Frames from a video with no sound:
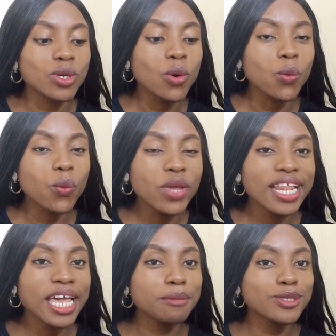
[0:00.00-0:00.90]

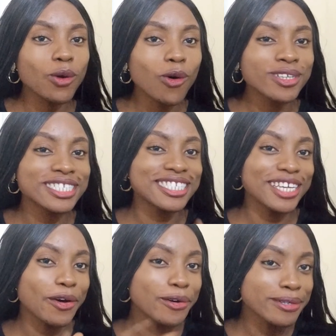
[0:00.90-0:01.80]
Williams got the
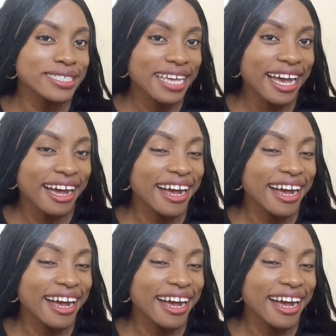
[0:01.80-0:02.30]
Oscar.